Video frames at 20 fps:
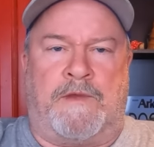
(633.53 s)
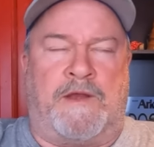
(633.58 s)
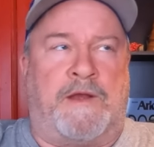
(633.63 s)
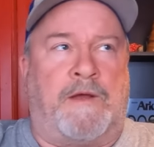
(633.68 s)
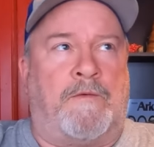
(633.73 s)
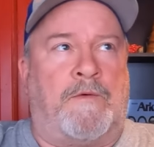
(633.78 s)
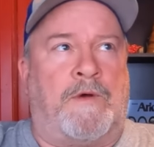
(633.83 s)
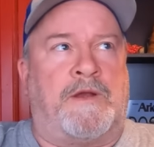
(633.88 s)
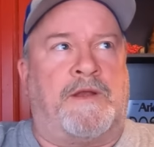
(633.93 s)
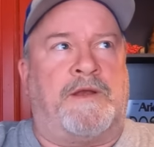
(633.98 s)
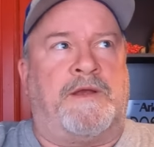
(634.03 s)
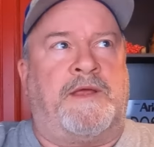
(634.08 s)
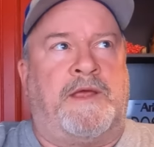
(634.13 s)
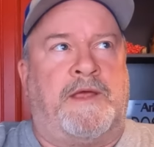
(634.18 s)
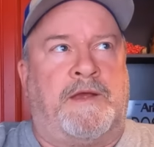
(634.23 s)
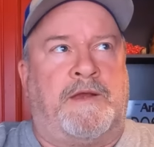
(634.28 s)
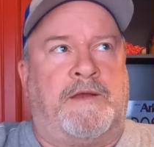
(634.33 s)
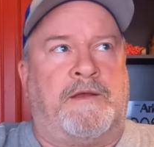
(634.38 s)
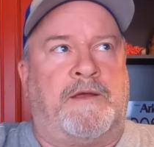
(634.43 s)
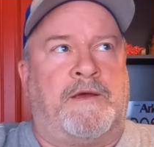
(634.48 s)
And I wanted to
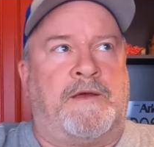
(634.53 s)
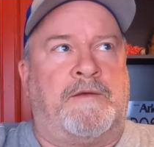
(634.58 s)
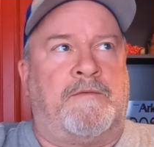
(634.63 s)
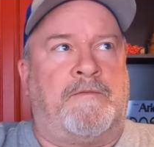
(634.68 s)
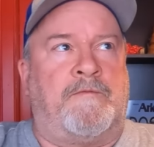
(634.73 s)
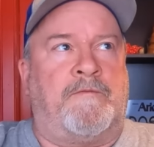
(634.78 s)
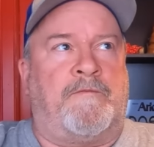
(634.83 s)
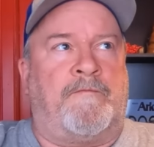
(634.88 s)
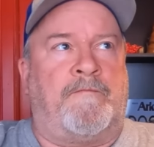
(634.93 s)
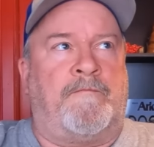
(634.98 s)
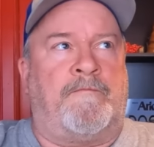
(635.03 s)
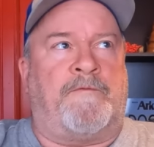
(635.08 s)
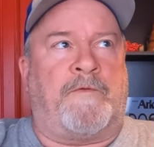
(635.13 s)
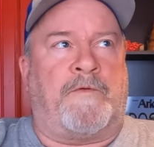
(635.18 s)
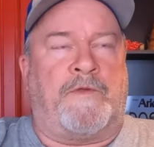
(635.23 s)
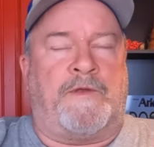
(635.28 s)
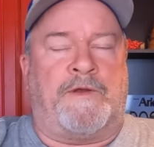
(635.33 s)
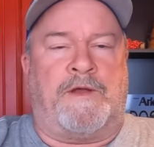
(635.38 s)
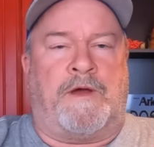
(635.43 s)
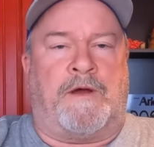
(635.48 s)
get it done
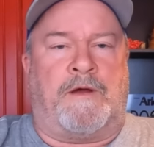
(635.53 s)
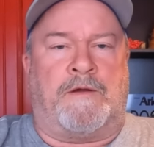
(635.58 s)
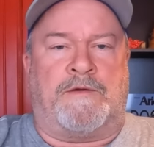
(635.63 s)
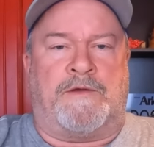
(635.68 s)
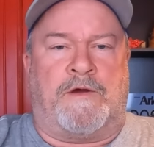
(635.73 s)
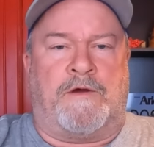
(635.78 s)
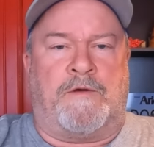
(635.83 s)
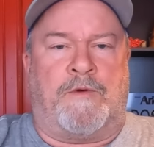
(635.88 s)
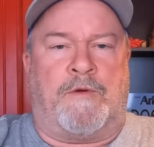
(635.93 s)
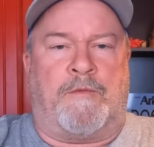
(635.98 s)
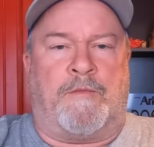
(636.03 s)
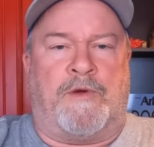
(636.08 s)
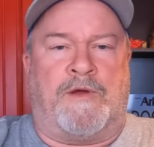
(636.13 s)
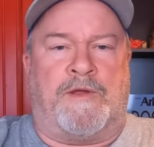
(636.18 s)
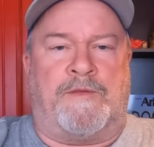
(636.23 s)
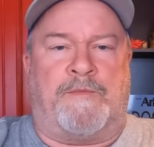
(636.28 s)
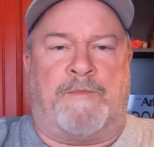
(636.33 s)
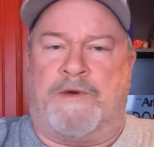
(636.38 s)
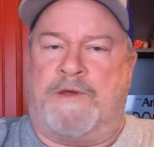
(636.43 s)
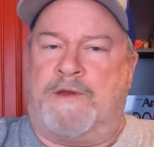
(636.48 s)
for the Dogtober
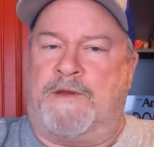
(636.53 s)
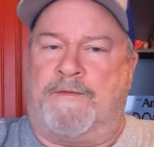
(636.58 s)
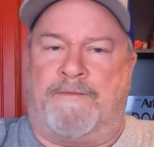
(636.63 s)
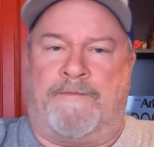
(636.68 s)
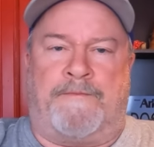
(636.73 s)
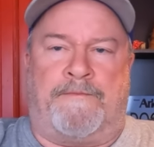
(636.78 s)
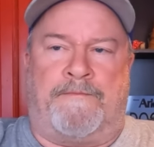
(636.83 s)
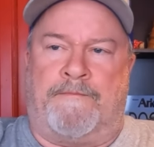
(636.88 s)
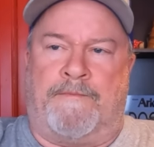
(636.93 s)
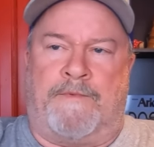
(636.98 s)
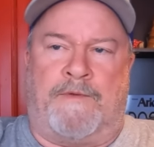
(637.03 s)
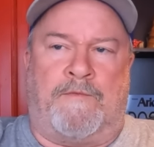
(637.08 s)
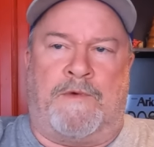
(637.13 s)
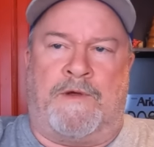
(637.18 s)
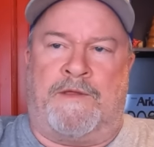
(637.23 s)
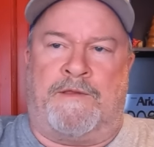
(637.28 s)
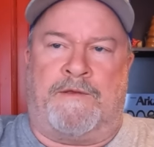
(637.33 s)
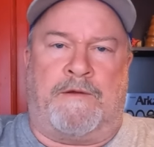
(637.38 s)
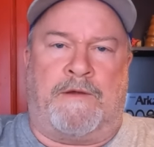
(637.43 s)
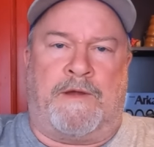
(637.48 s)
month, but if the
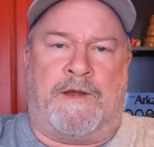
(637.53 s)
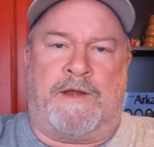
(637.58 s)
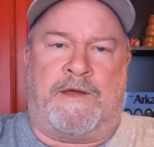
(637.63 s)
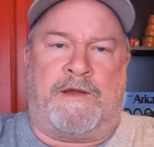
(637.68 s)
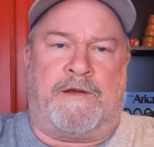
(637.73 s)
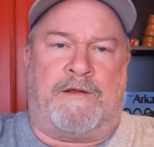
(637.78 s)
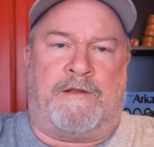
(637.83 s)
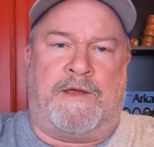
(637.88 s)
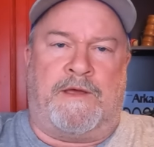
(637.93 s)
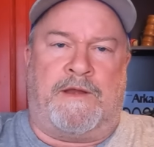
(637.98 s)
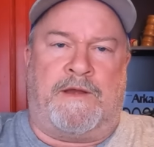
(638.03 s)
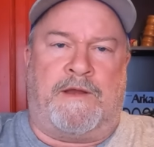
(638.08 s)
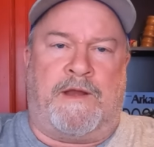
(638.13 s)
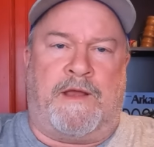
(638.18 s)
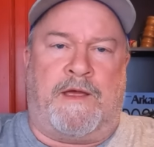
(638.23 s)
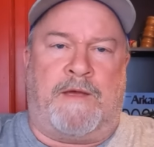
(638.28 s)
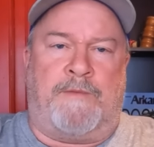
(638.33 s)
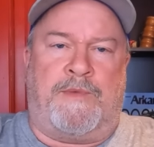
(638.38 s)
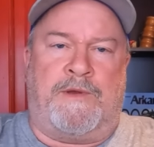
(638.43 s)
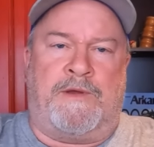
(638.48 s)
weather ain't gonna let it
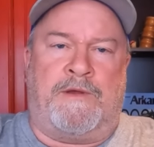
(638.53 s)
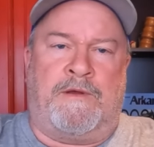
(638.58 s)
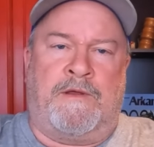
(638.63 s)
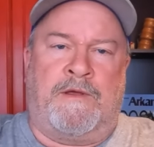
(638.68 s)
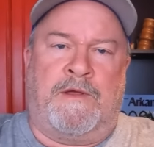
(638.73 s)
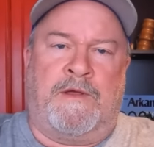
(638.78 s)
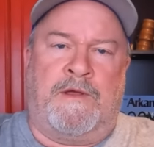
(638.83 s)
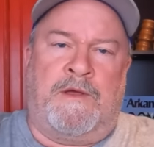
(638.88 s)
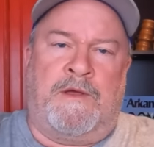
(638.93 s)
happen,